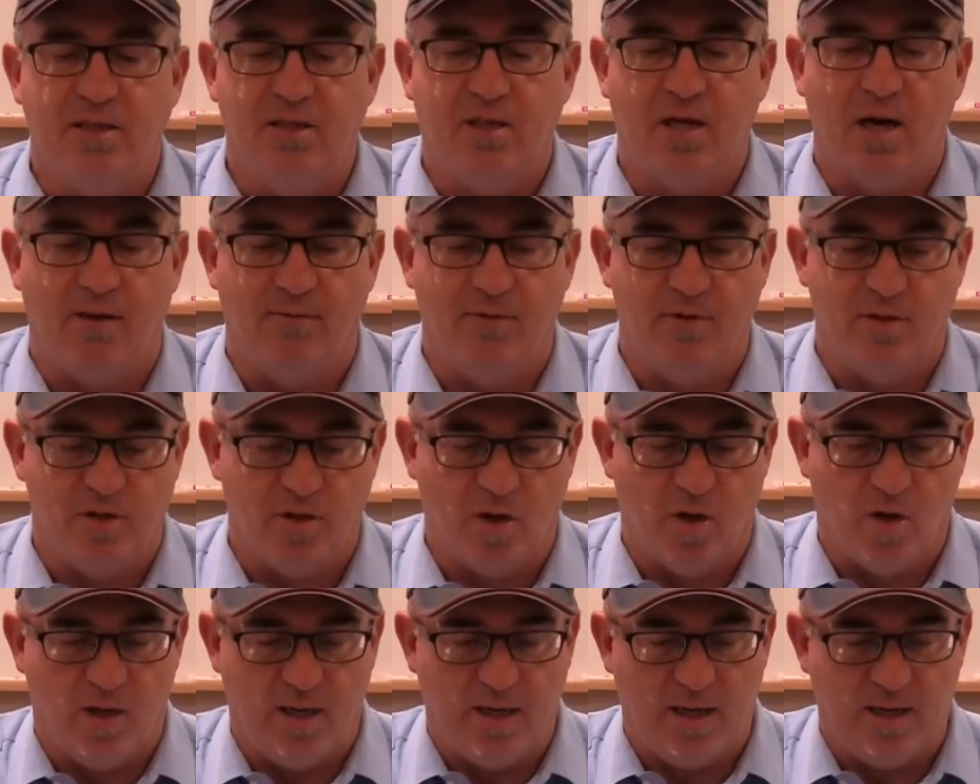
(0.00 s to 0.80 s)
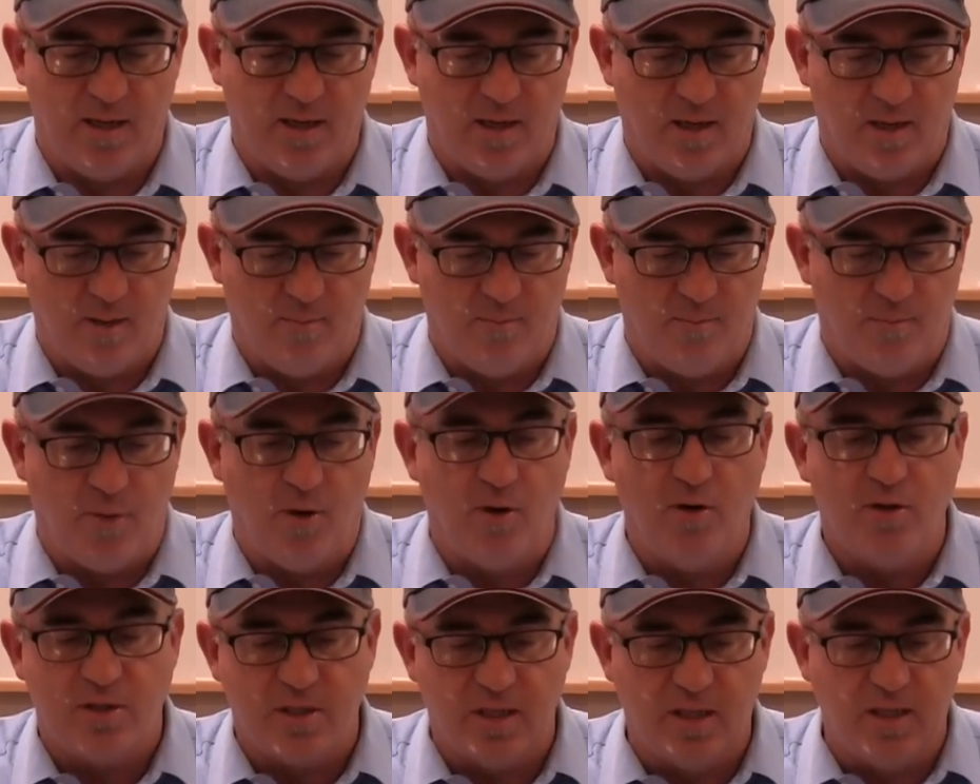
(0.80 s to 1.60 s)
covers on it.
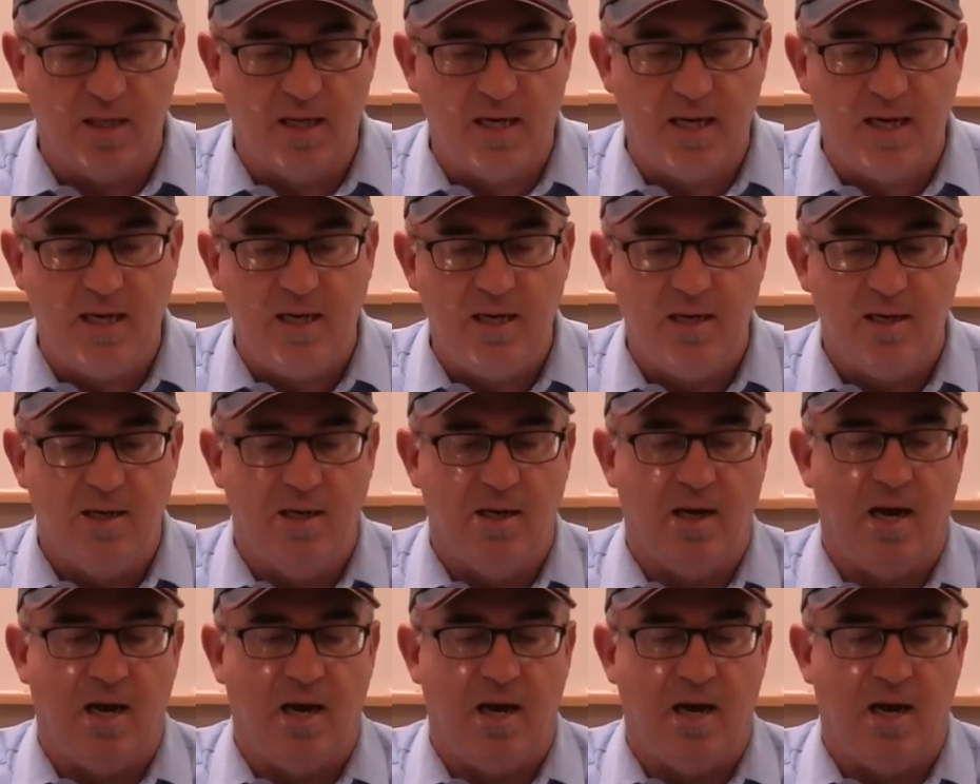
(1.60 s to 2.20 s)
Personally,